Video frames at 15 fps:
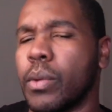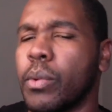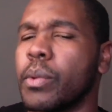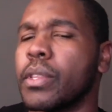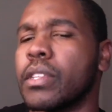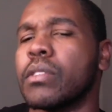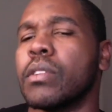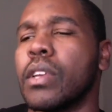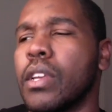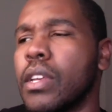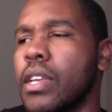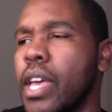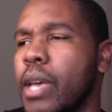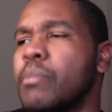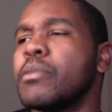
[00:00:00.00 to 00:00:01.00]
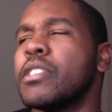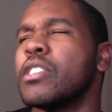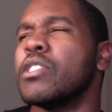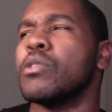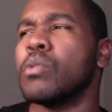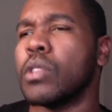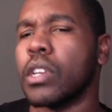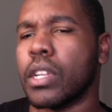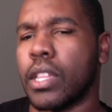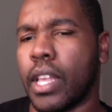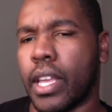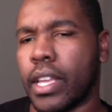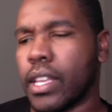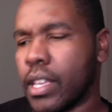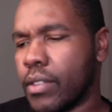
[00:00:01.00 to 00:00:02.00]
What would the MCU look
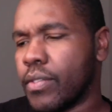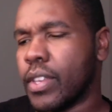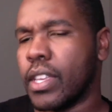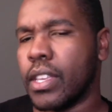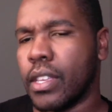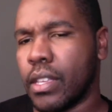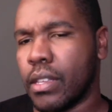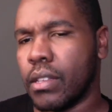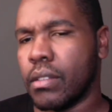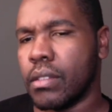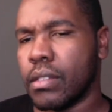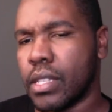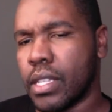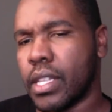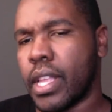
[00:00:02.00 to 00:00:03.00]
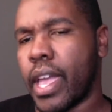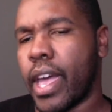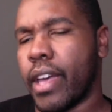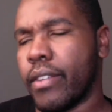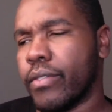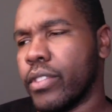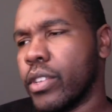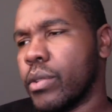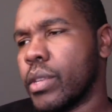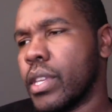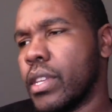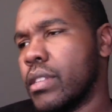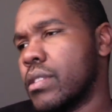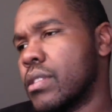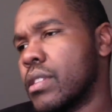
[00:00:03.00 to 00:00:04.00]
like if he didn't have Loki
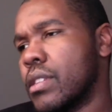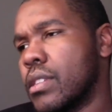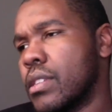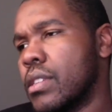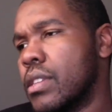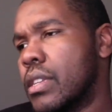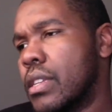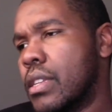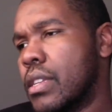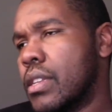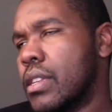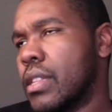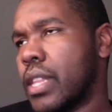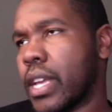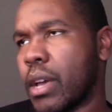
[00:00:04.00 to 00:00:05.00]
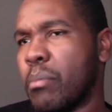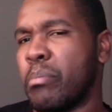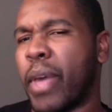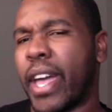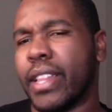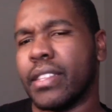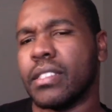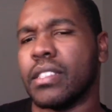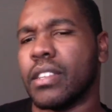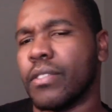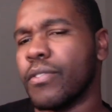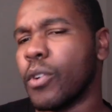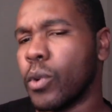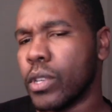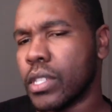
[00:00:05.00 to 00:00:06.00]
as a balancing
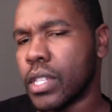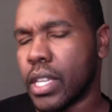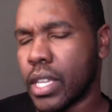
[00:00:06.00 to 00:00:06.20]
force?